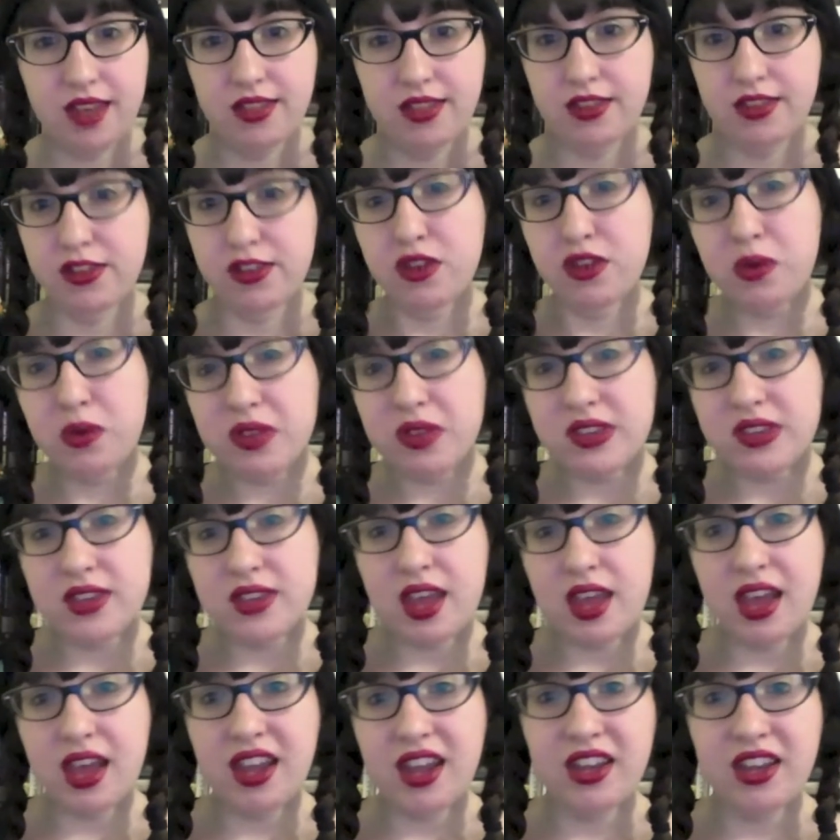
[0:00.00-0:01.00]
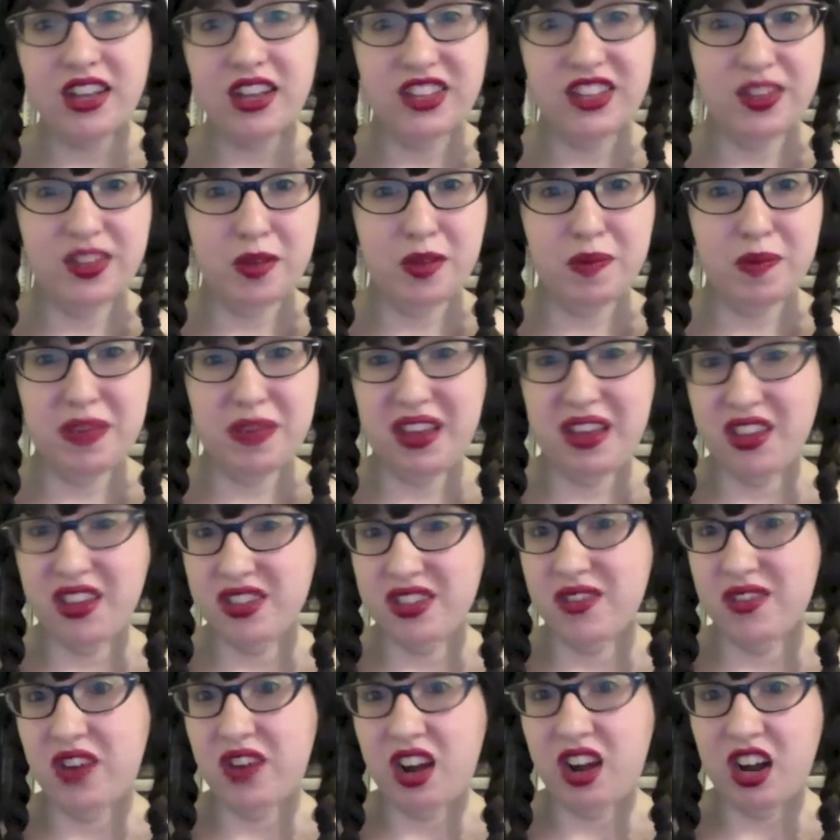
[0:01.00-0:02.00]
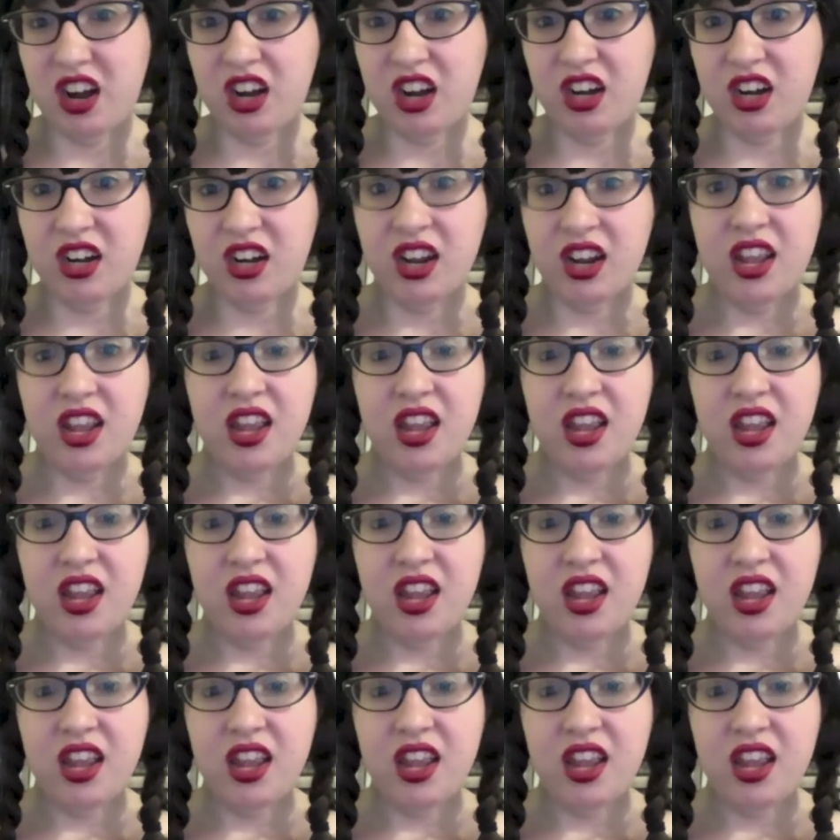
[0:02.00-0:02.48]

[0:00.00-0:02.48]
a suicide? Is it because of her?